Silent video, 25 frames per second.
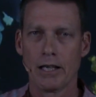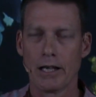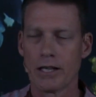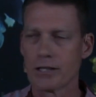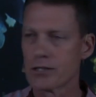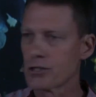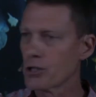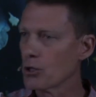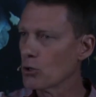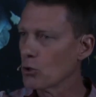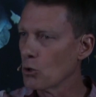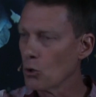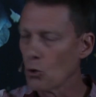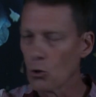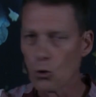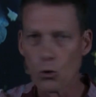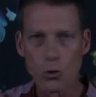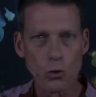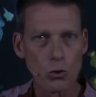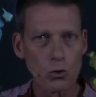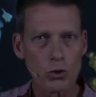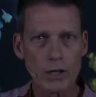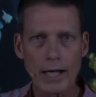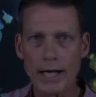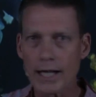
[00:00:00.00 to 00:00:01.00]
And so
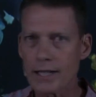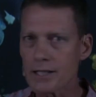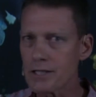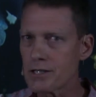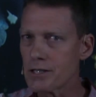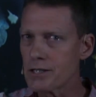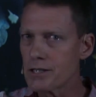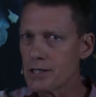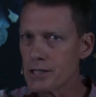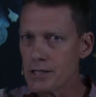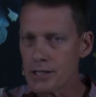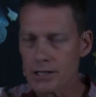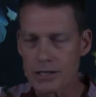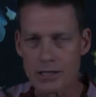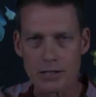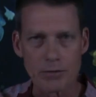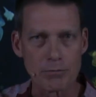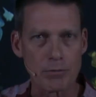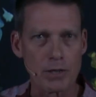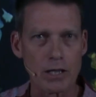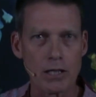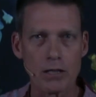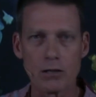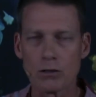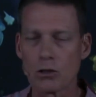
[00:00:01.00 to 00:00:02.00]
all that
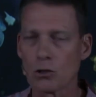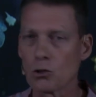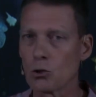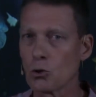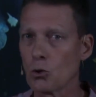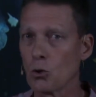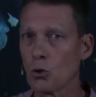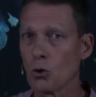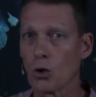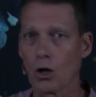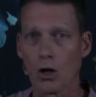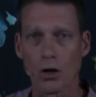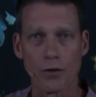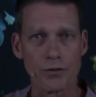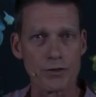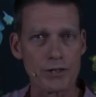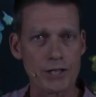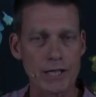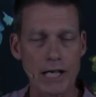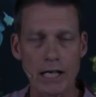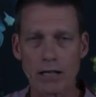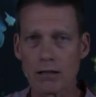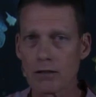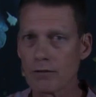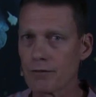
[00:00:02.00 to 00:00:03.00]
system in the law of
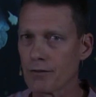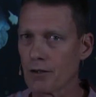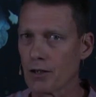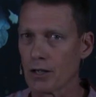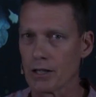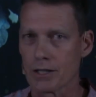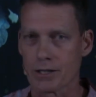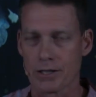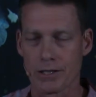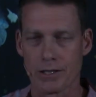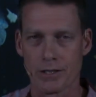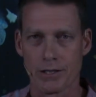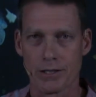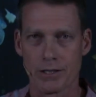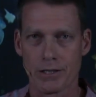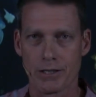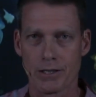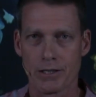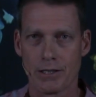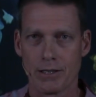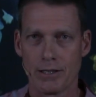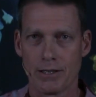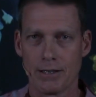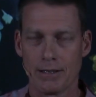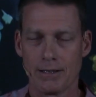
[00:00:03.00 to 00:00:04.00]

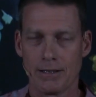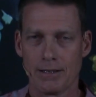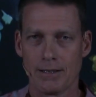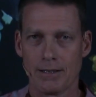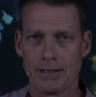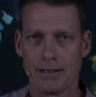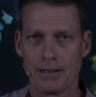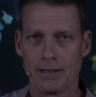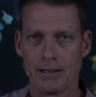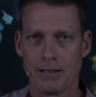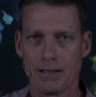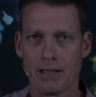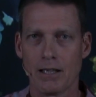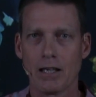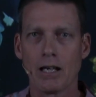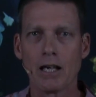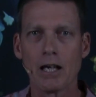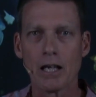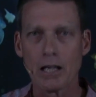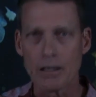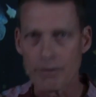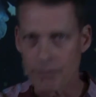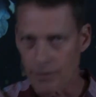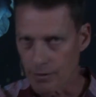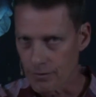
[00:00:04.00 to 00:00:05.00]
sacrifices,
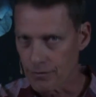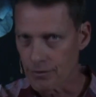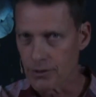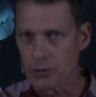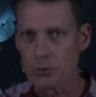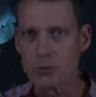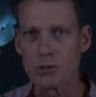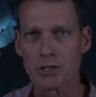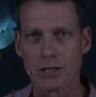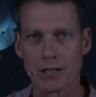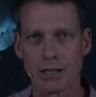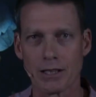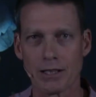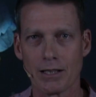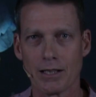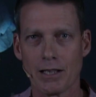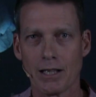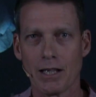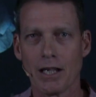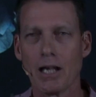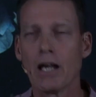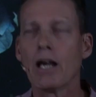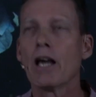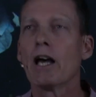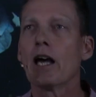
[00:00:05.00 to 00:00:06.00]
he fulfills it.
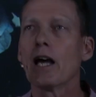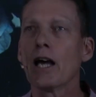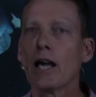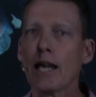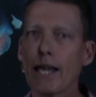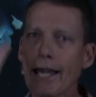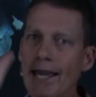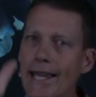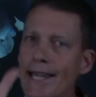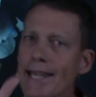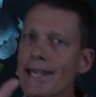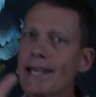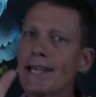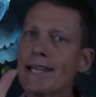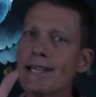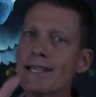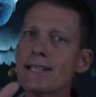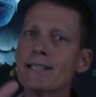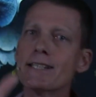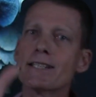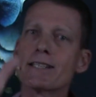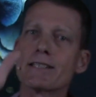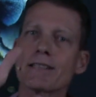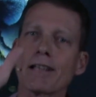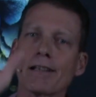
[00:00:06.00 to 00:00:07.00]
He
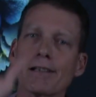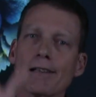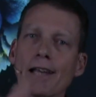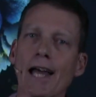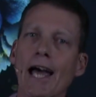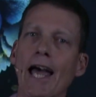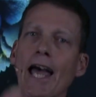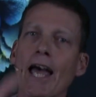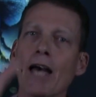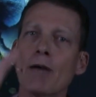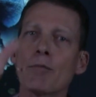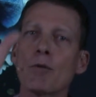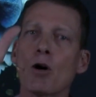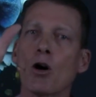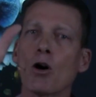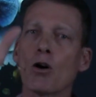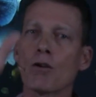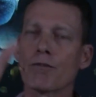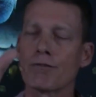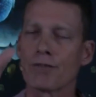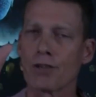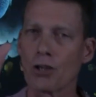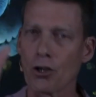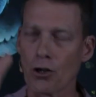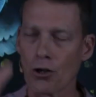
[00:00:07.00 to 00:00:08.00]
is the Lamb
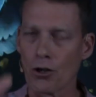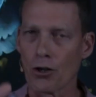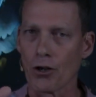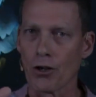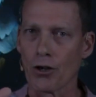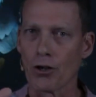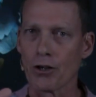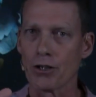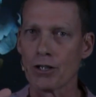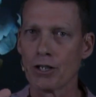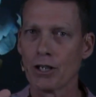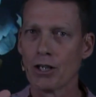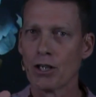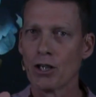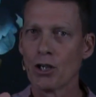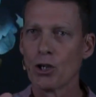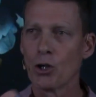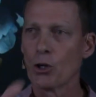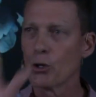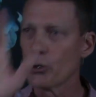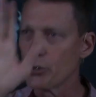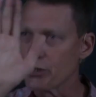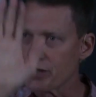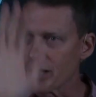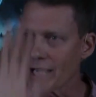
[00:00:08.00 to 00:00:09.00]
of God
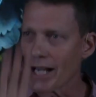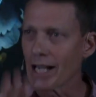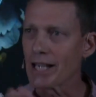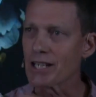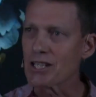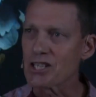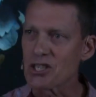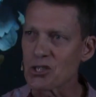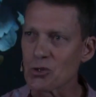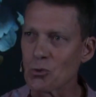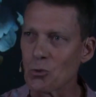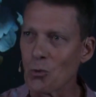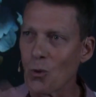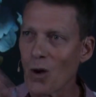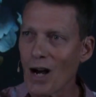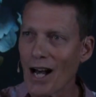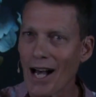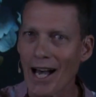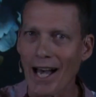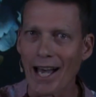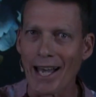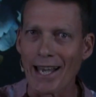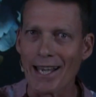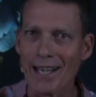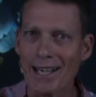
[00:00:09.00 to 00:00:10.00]
who takes
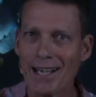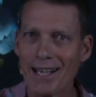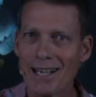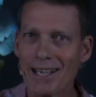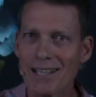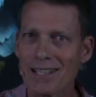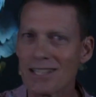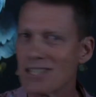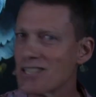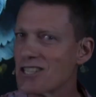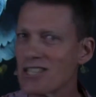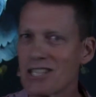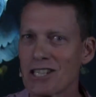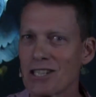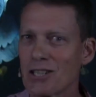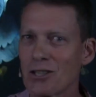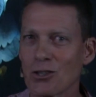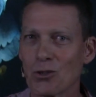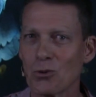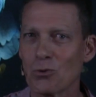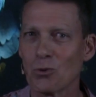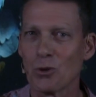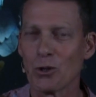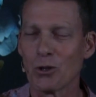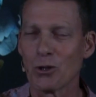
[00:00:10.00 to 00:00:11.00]
away the sin
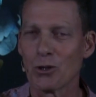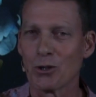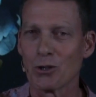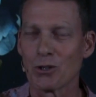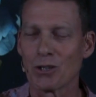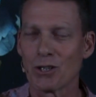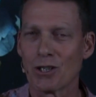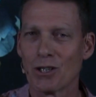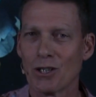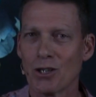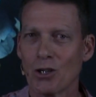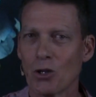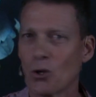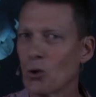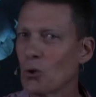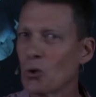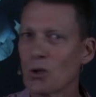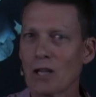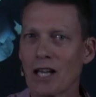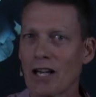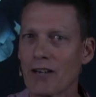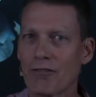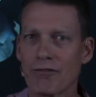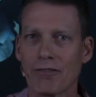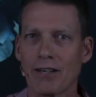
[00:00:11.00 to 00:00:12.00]
of the world,
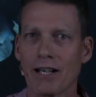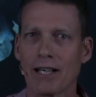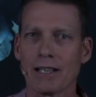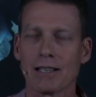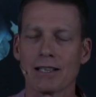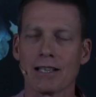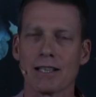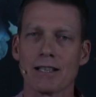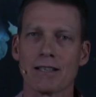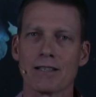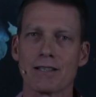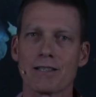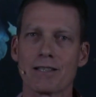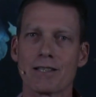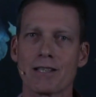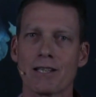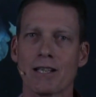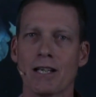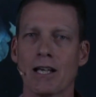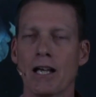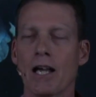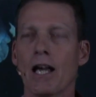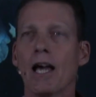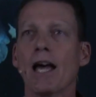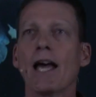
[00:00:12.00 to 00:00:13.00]
all our failings.
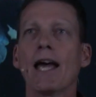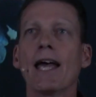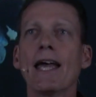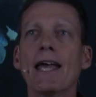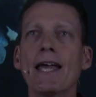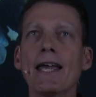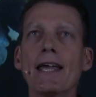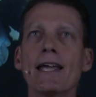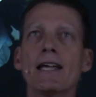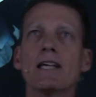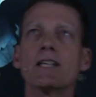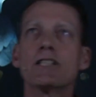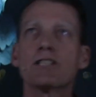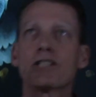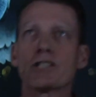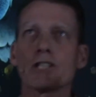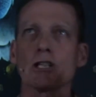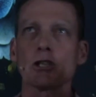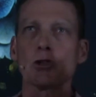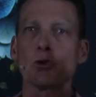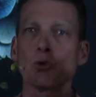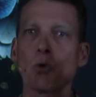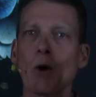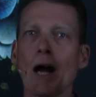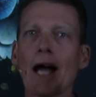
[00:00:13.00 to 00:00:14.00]
He is
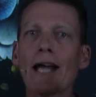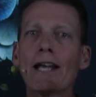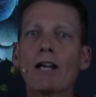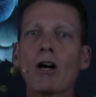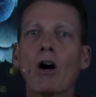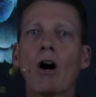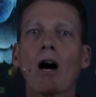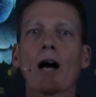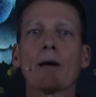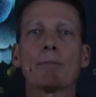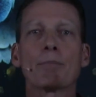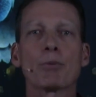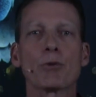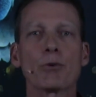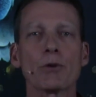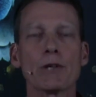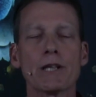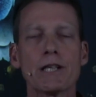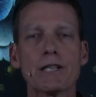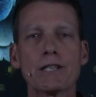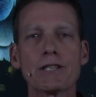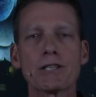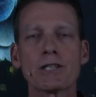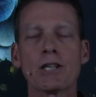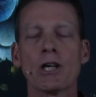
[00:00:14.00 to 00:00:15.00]
the great high
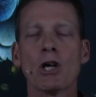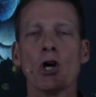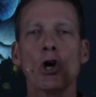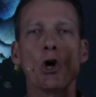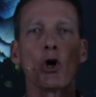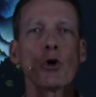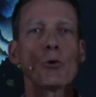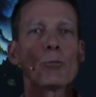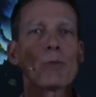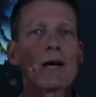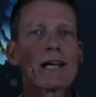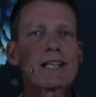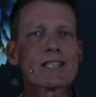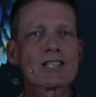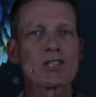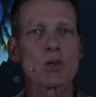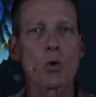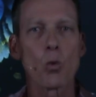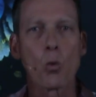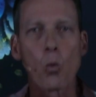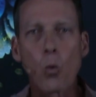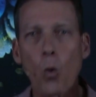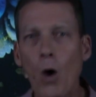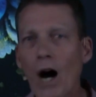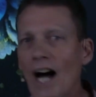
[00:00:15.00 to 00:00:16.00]
priest who makes
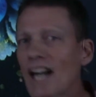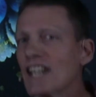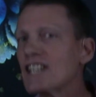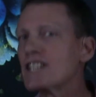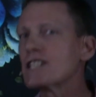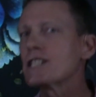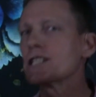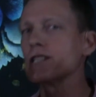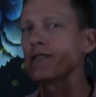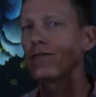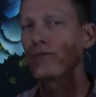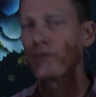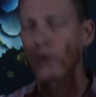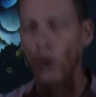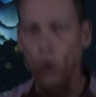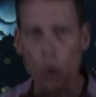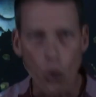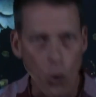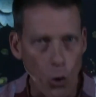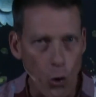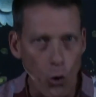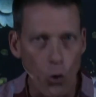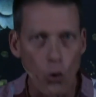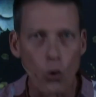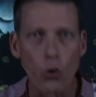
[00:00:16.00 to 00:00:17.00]
a once for
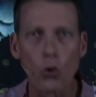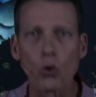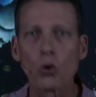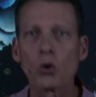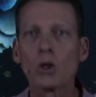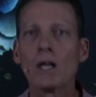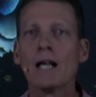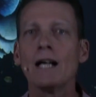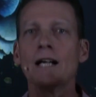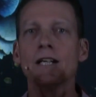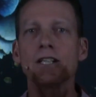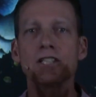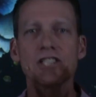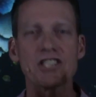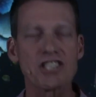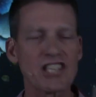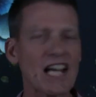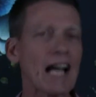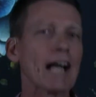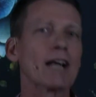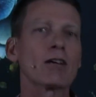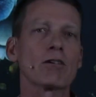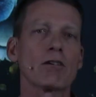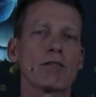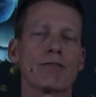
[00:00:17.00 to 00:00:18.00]
all
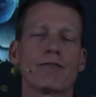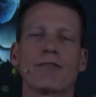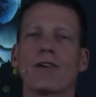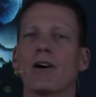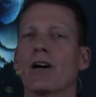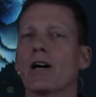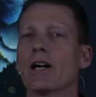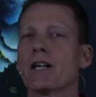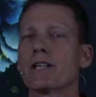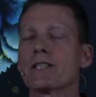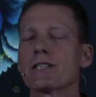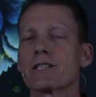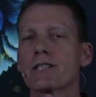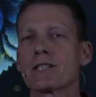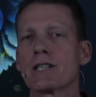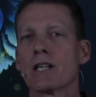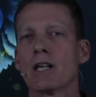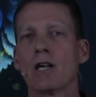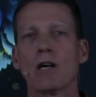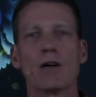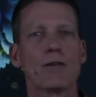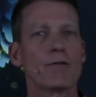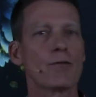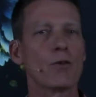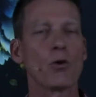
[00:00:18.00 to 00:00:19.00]
sacrifice
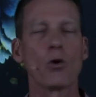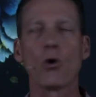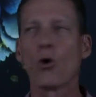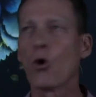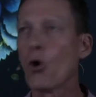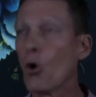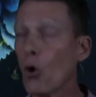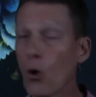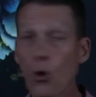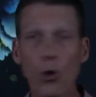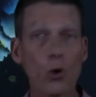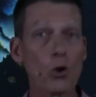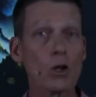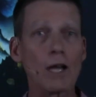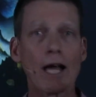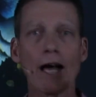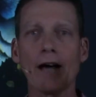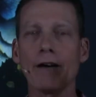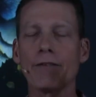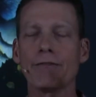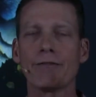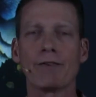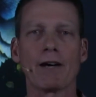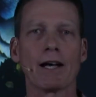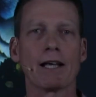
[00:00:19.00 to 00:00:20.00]
for all
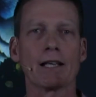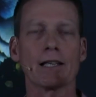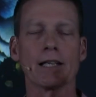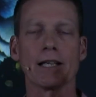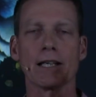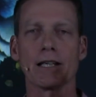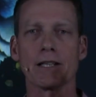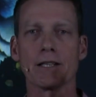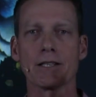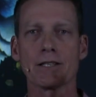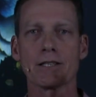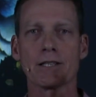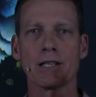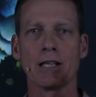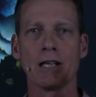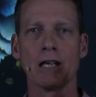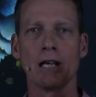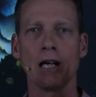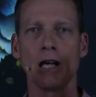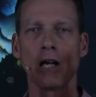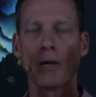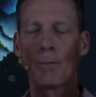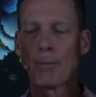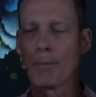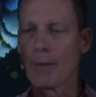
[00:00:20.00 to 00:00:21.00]
our failings,
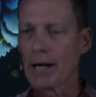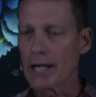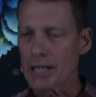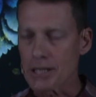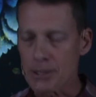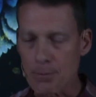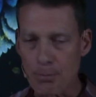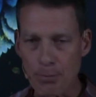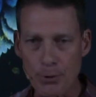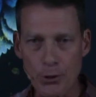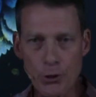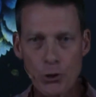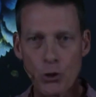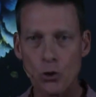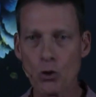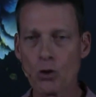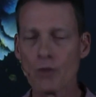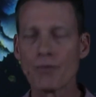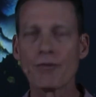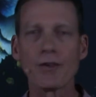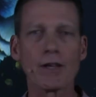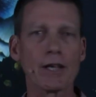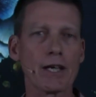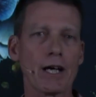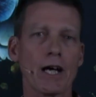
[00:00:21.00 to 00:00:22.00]
makes
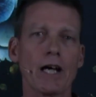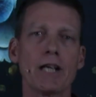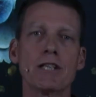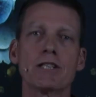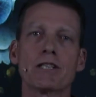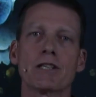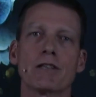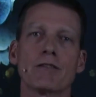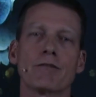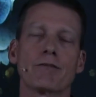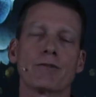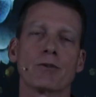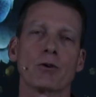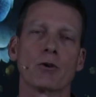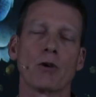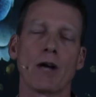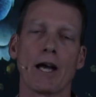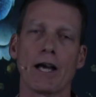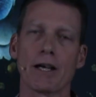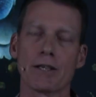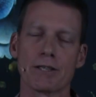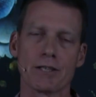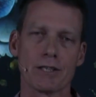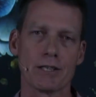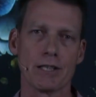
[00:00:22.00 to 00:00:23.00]
purification for
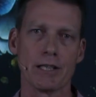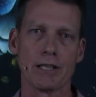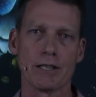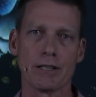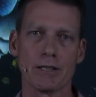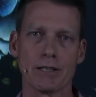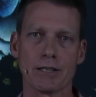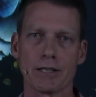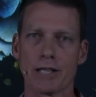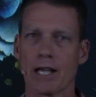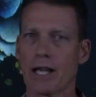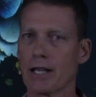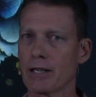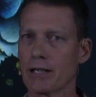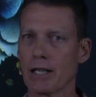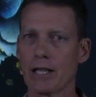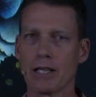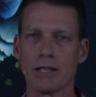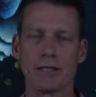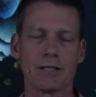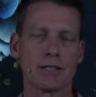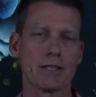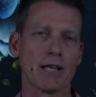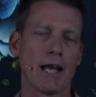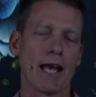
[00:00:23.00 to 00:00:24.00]
our sins, and
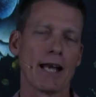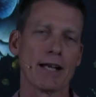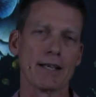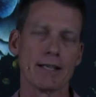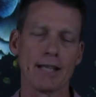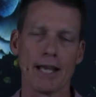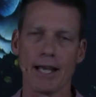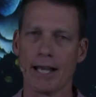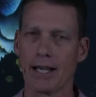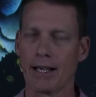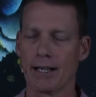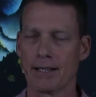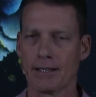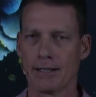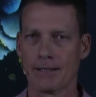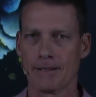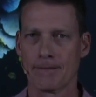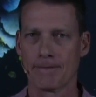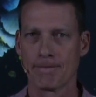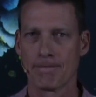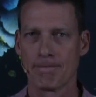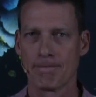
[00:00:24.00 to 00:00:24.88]
then sat down.